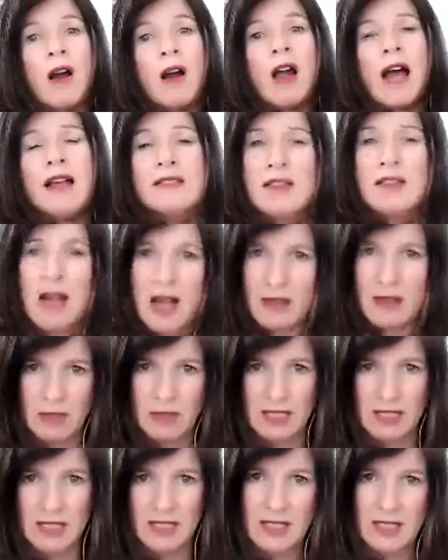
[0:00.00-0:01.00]
as I
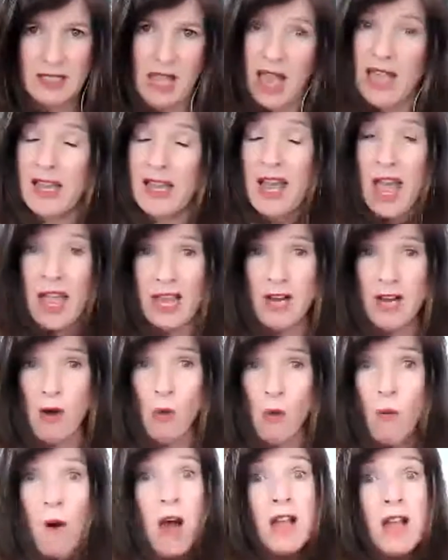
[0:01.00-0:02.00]
would say, a
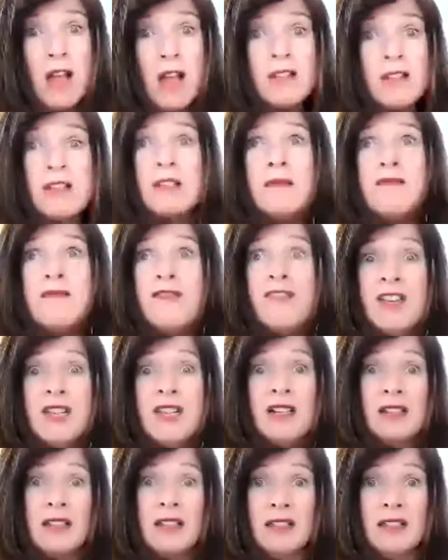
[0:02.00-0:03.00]
quantum
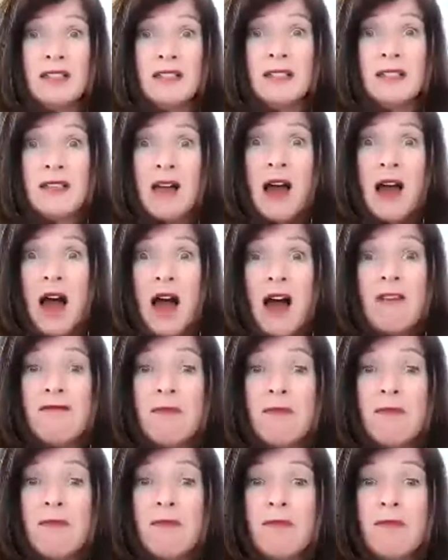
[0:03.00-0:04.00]
field
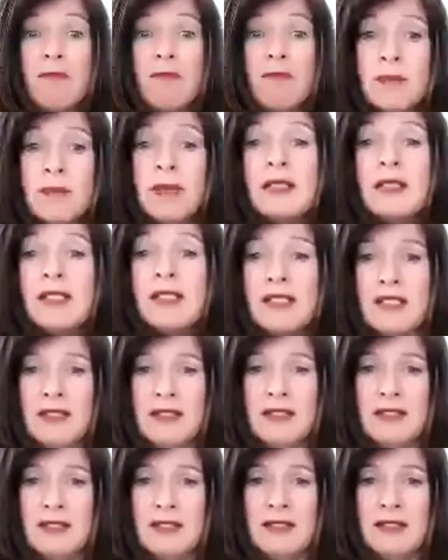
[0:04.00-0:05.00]
of
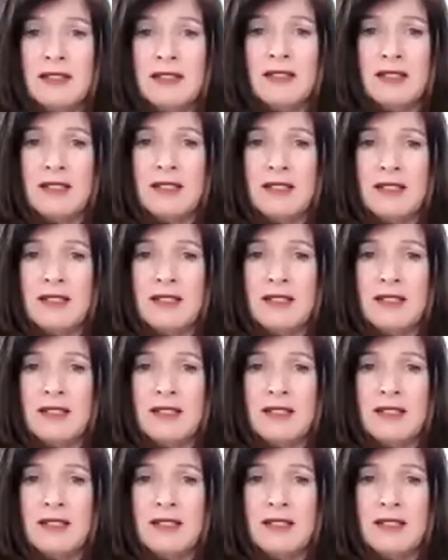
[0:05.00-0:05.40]
possibilities.